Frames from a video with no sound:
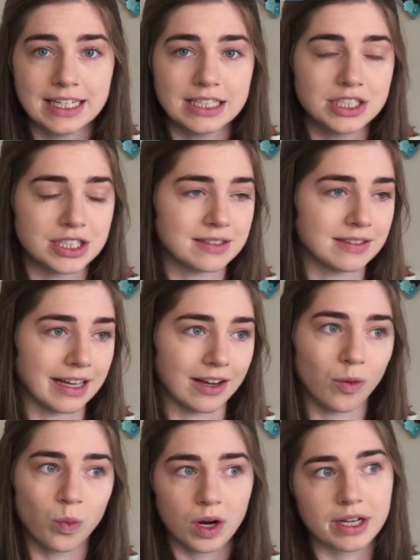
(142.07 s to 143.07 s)
and just
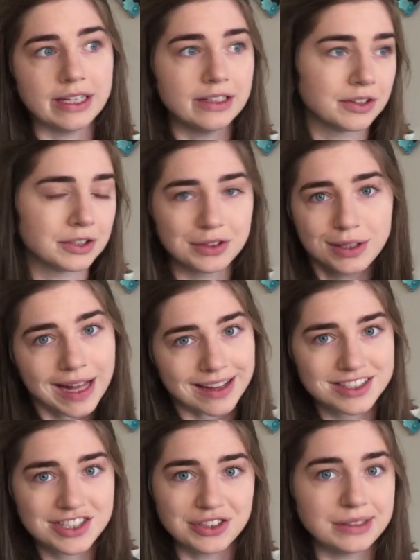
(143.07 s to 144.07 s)
like working through the
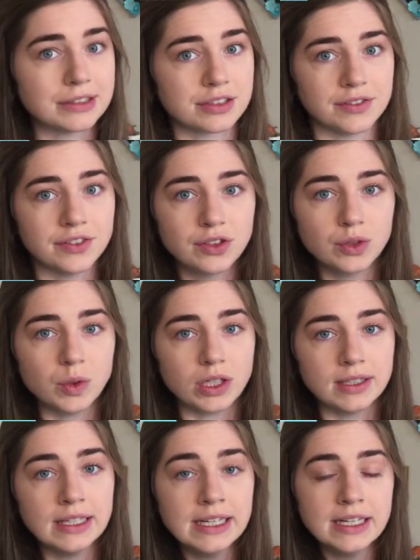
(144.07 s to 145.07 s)
last 2 years of
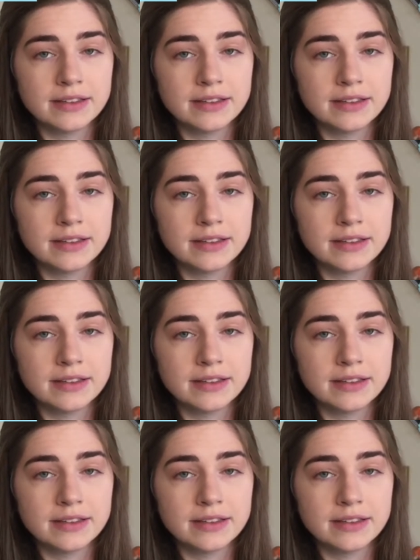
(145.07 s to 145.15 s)
school.